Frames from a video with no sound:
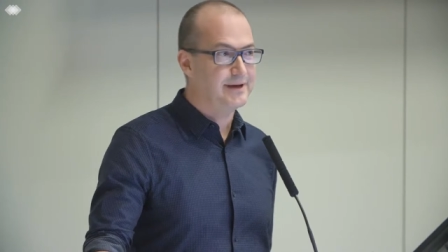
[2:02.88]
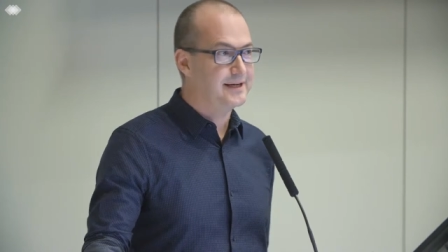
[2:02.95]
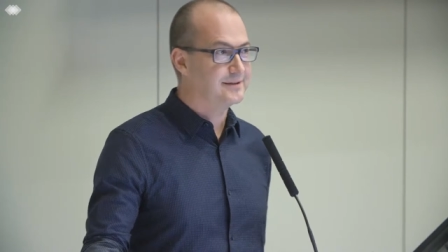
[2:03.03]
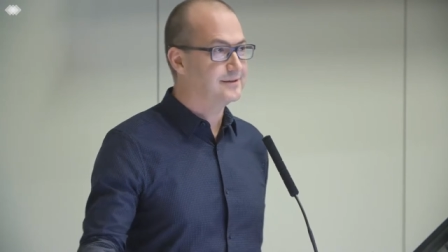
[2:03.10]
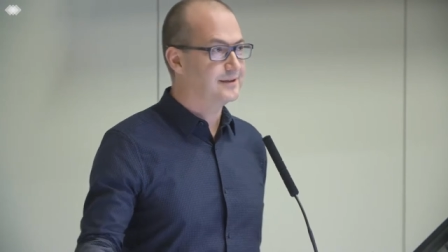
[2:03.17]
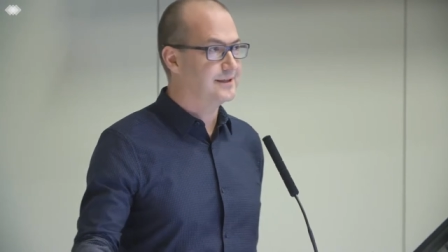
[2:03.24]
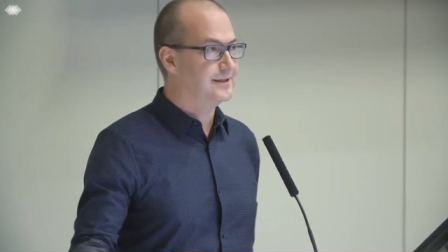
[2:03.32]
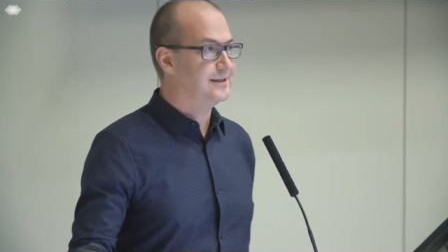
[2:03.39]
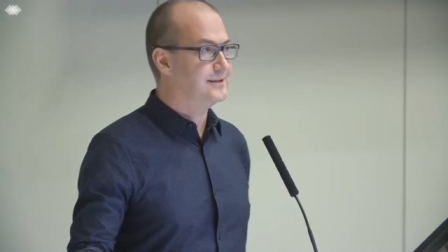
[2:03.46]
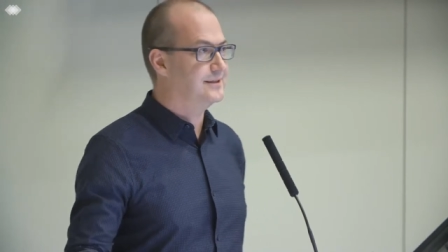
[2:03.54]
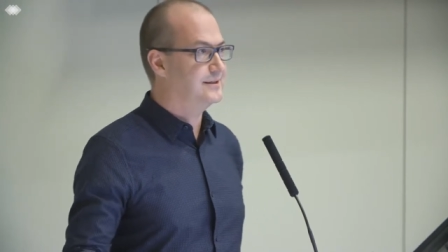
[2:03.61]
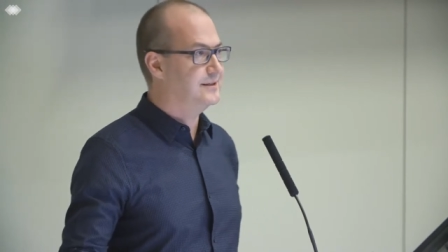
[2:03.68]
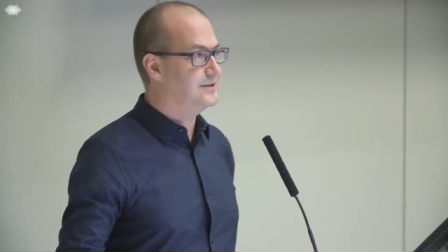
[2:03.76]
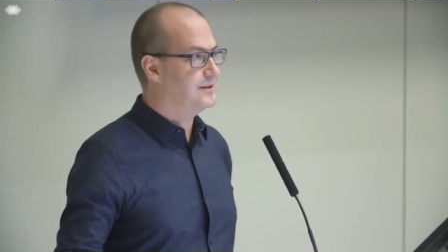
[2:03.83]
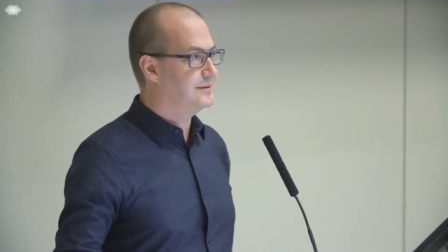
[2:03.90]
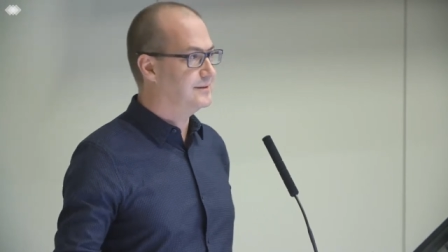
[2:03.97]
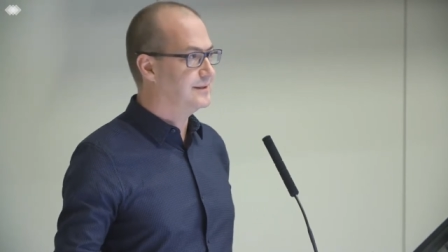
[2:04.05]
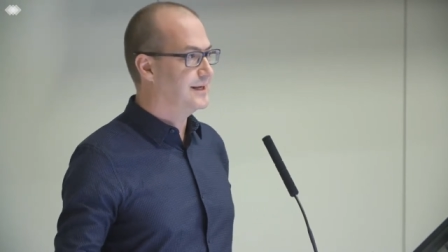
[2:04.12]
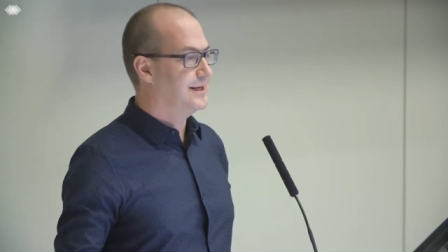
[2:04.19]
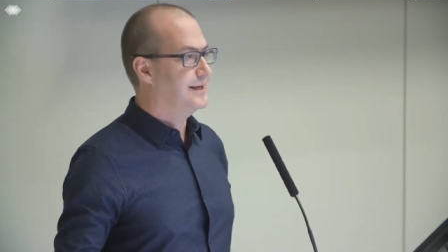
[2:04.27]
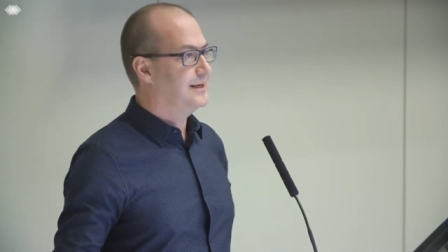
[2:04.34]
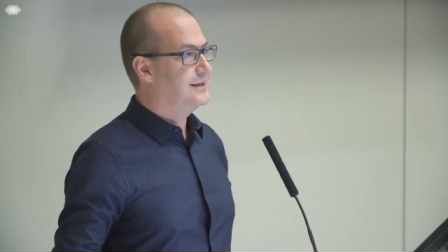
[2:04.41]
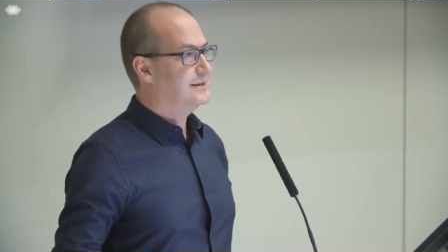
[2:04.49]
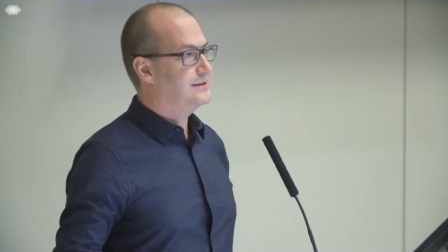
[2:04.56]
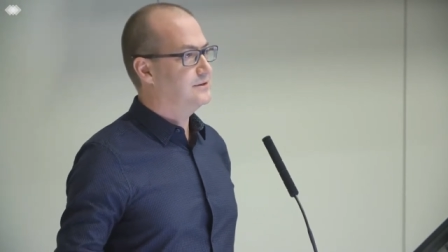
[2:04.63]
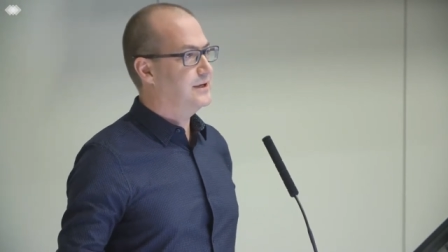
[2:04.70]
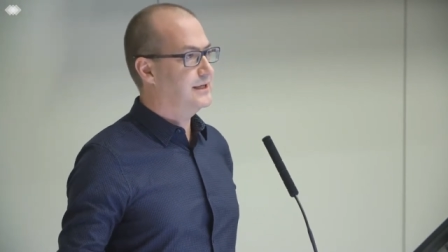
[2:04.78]
medical condition you can
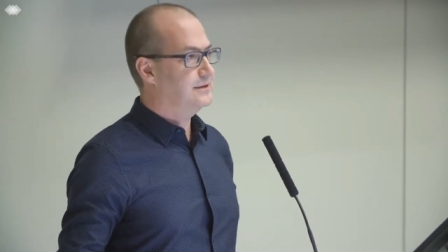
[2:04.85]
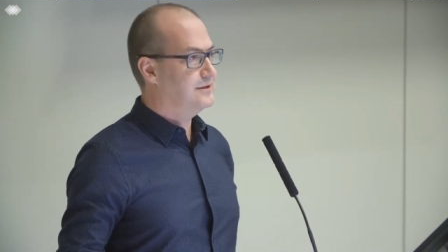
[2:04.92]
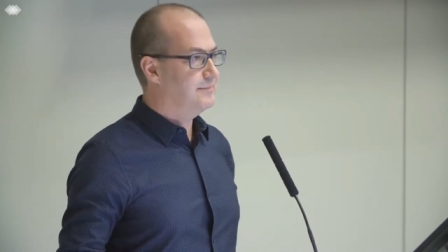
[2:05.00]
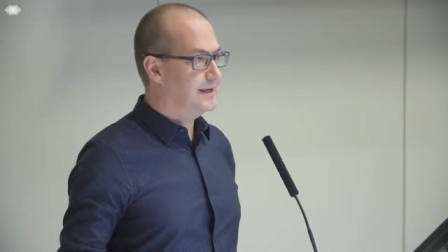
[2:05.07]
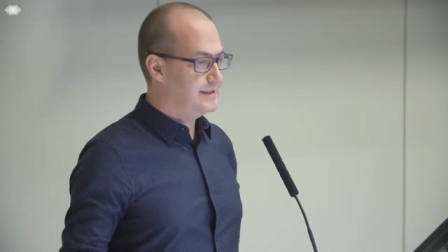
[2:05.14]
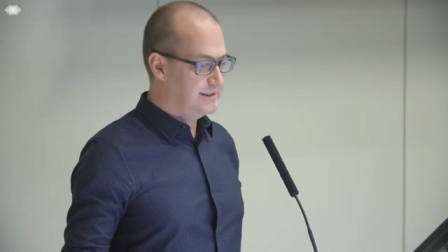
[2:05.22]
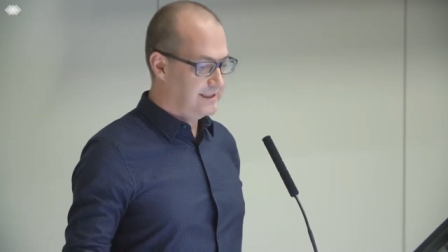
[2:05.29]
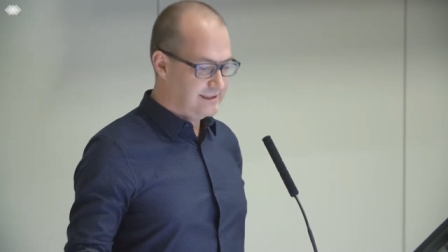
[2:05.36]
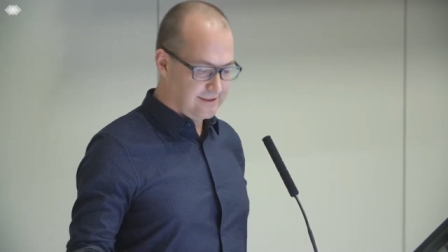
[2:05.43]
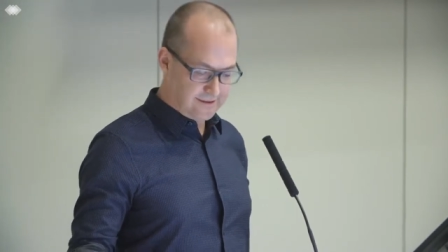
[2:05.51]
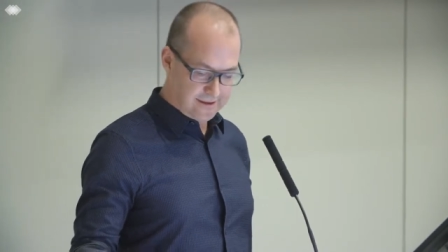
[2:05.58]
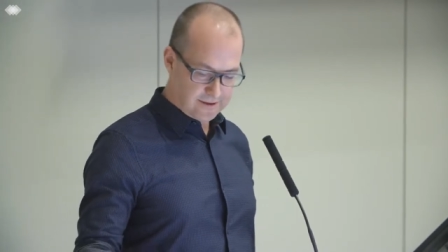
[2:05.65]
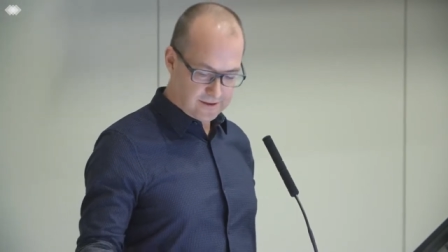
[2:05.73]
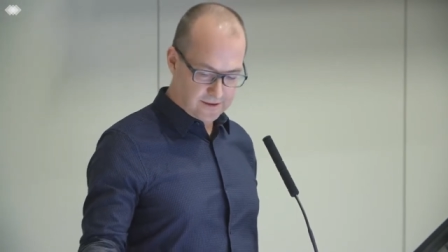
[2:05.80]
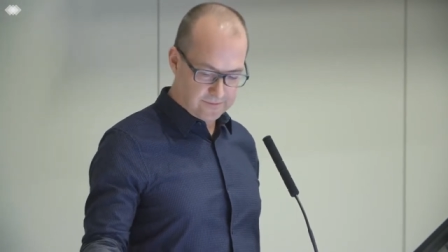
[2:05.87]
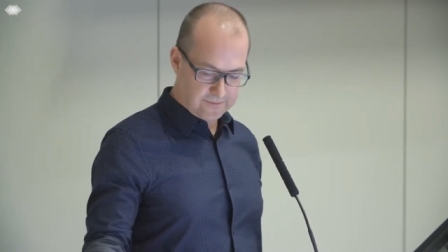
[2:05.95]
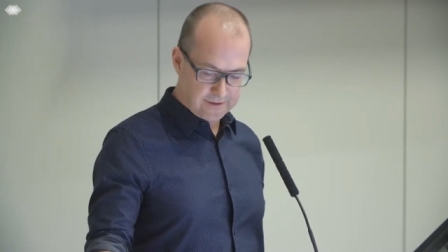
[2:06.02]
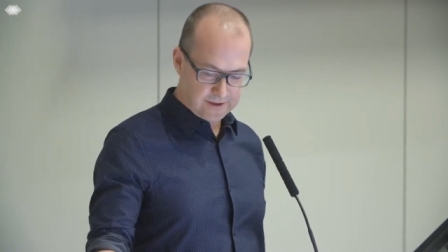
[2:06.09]
stretch your imagination to think of,